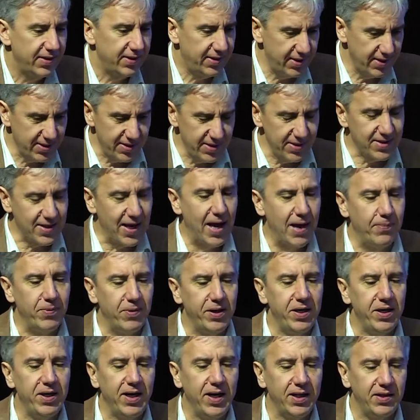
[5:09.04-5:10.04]
This is
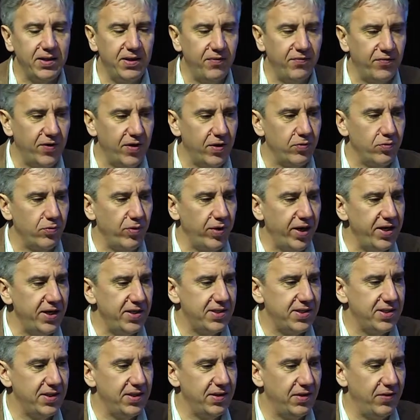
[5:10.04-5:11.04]
happening at different
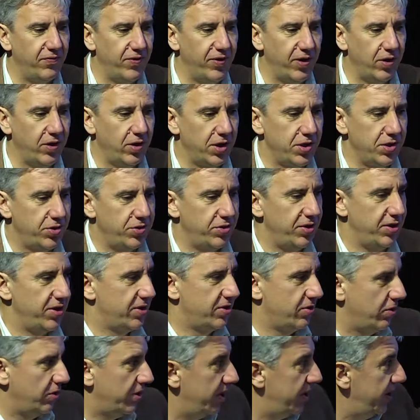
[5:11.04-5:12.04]
rates in different
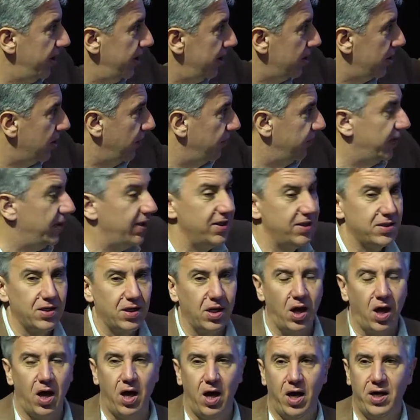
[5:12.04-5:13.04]
countries. So each of these
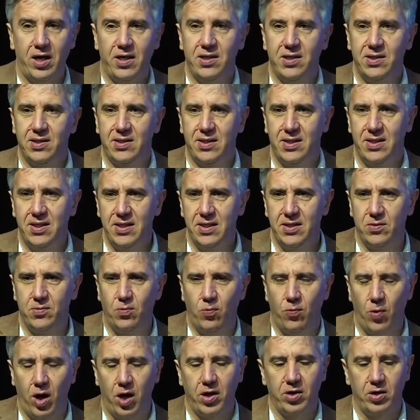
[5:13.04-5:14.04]
lines is
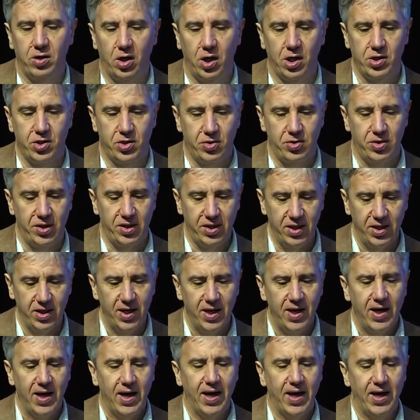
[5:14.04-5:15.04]
one country,
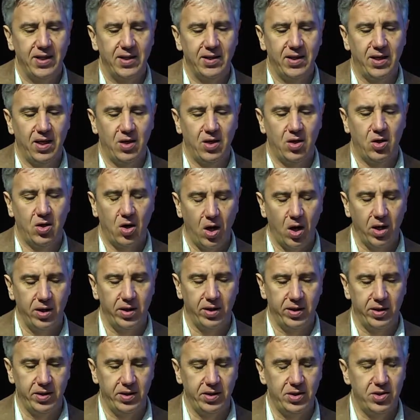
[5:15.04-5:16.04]
and the
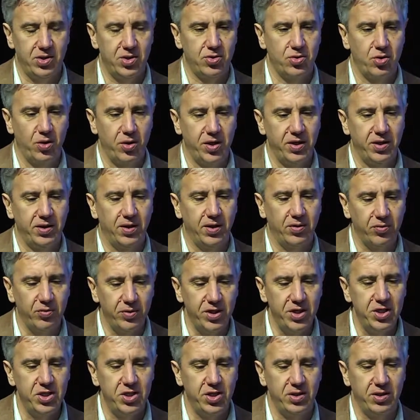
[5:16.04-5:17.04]
color is showing the
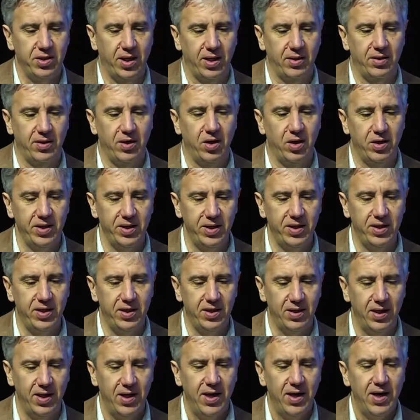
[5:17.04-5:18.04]
region that they are
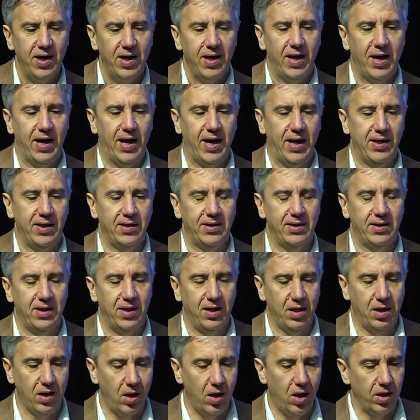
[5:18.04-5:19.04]
in, and the
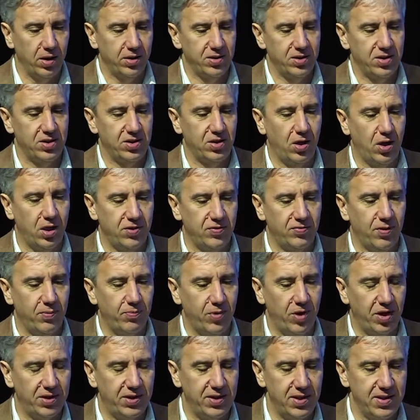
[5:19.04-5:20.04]
clock starts from
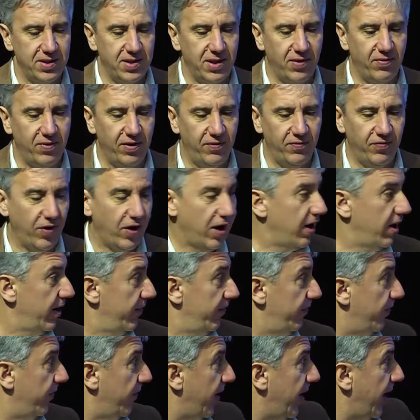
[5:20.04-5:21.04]

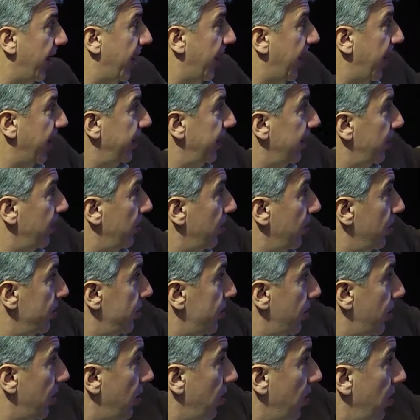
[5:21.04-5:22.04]
1975 and it
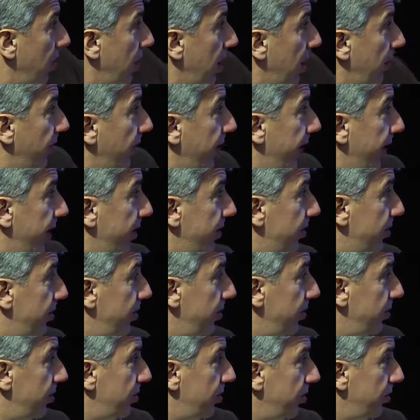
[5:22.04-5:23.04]
goes all the way
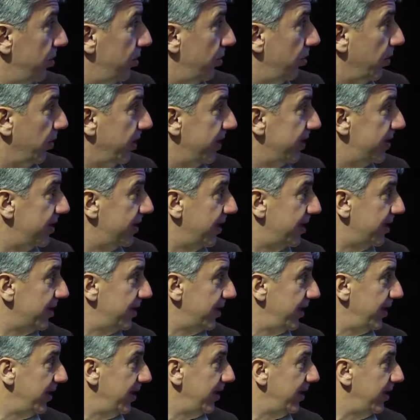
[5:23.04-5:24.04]
to
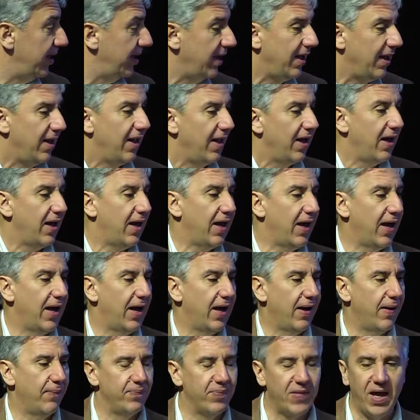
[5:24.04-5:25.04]
2016,
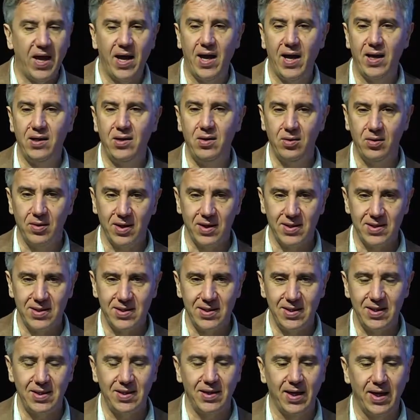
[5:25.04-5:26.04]
and you can
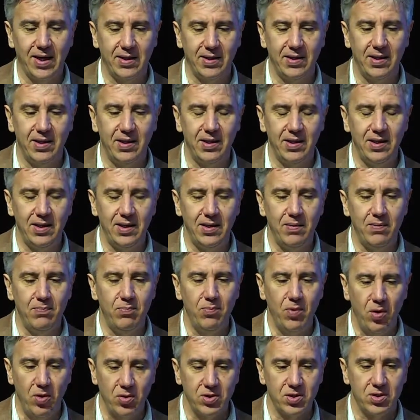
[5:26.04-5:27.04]
see that in
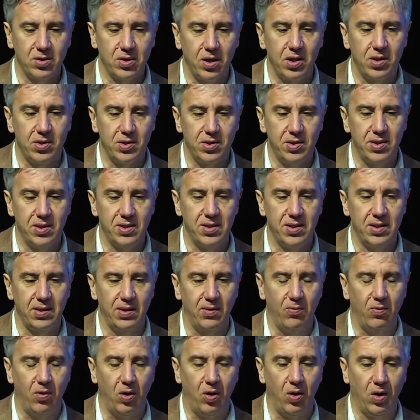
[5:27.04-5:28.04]
most countries in
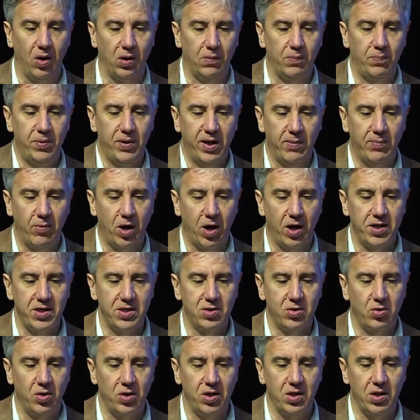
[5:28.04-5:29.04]
the world BMI
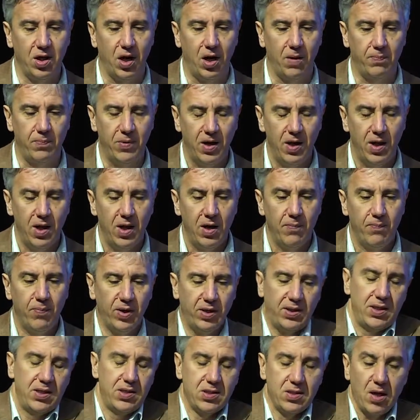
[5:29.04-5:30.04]
is going up,
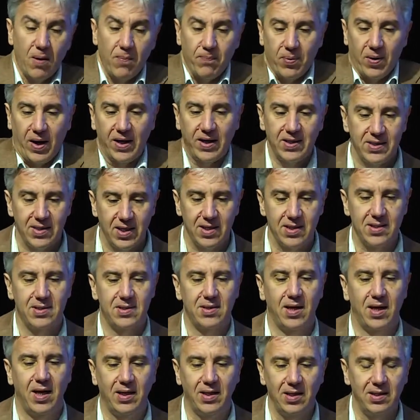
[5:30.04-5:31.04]
but in some
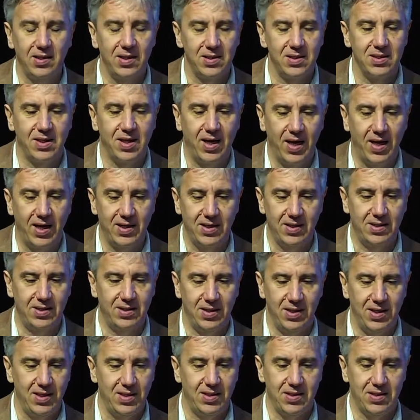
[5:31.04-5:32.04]
places, and in this
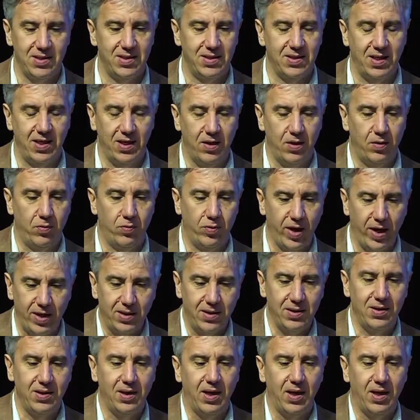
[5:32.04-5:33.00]
case it's the red